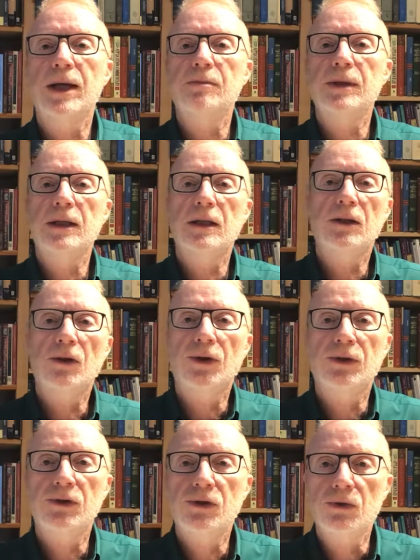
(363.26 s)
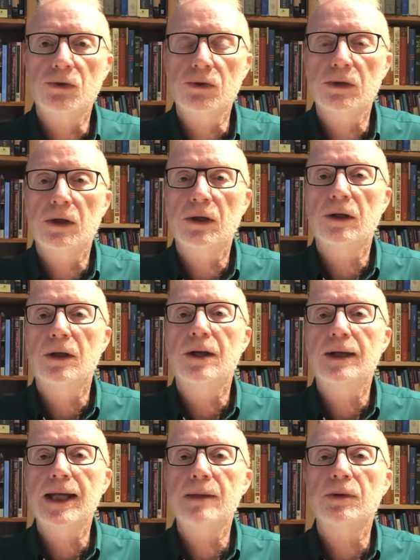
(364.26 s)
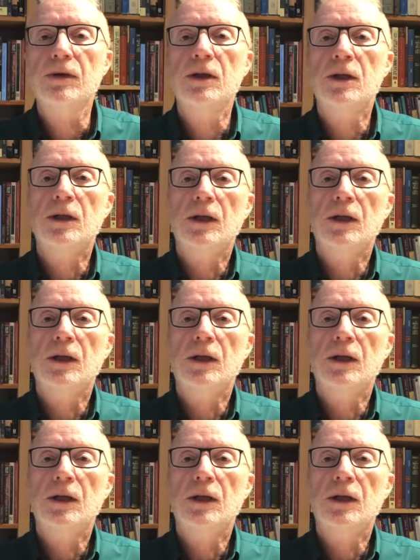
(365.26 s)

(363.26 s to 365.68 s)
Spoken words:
maybe not too good a label,